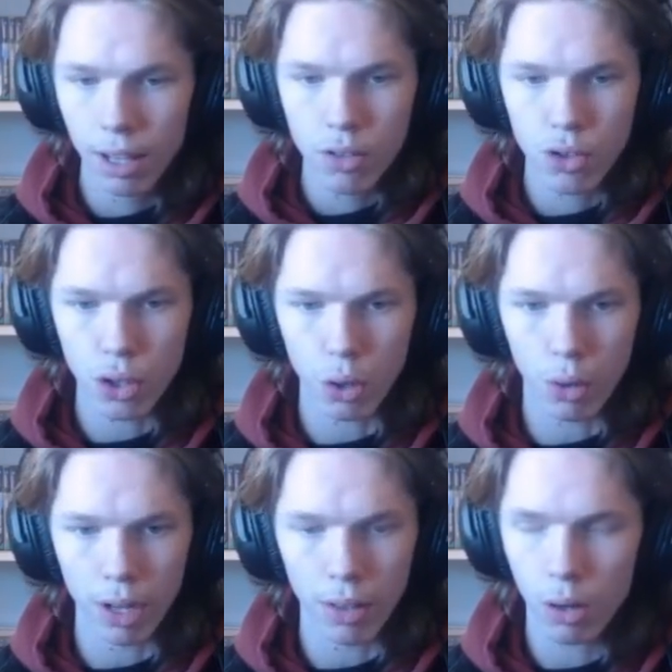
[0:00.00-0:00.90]

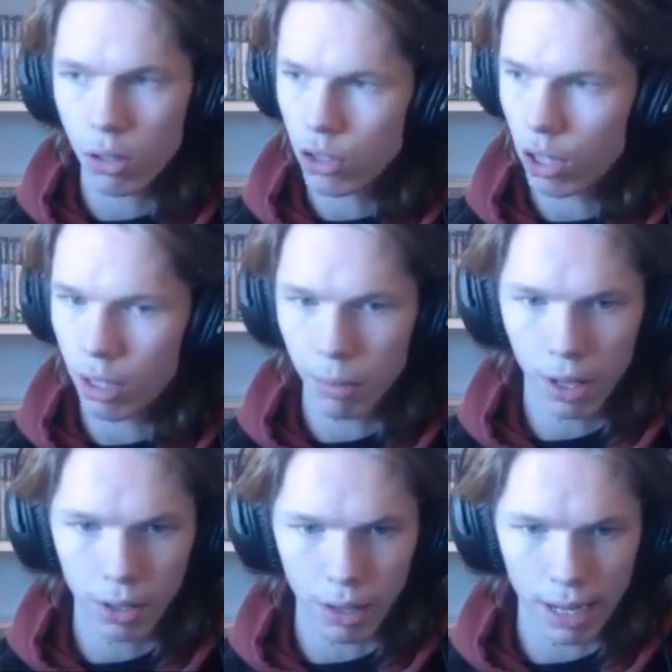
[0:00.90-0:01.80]
So the hertz on your
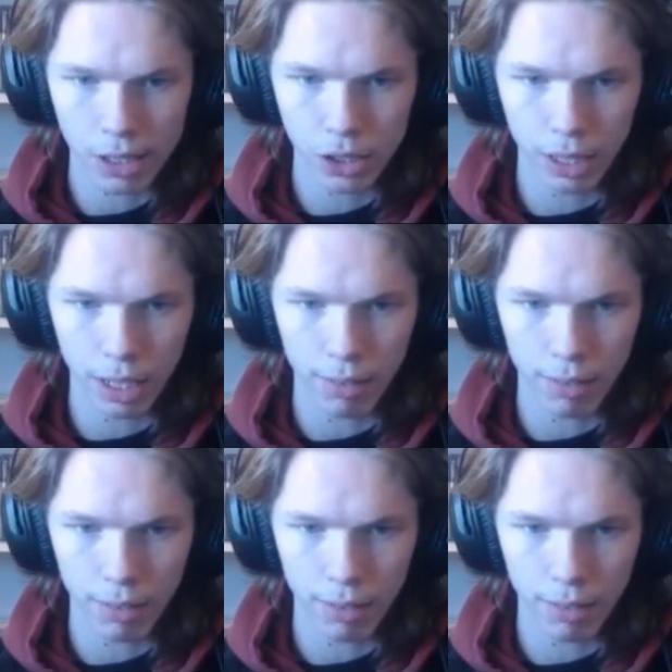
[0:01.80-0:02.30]
monitor actually